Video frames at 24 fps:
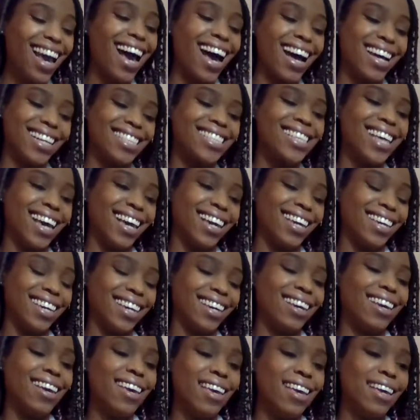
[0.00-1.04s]
I take
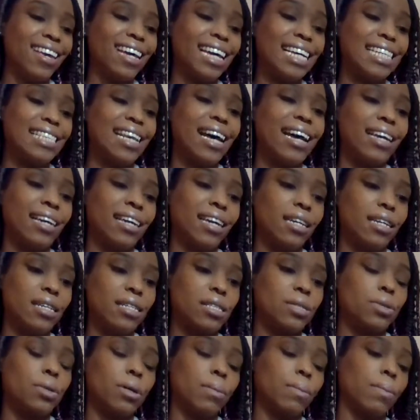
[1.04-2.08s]
it. Because I get it,
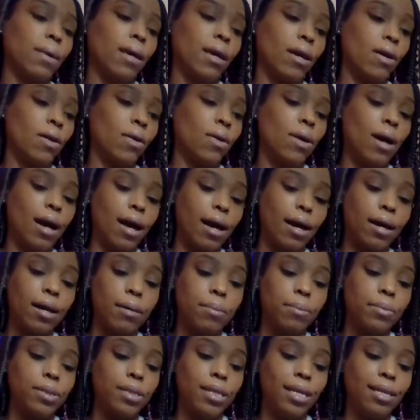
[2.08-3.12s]
Scorpio. I
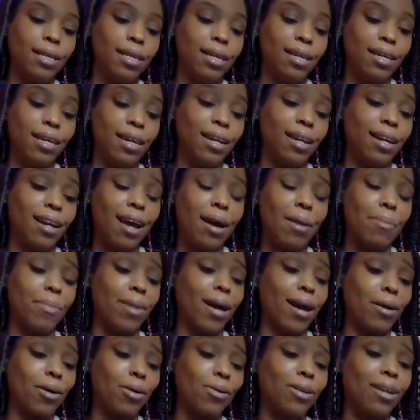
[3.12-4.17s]
completely get it. I'm
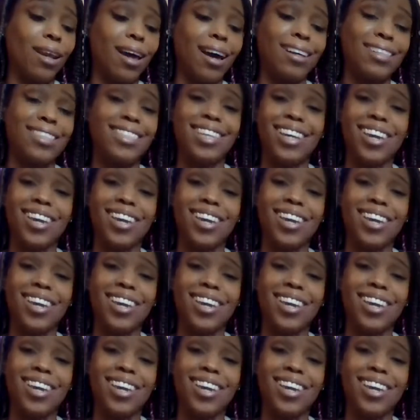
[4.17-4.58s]
not going to lie to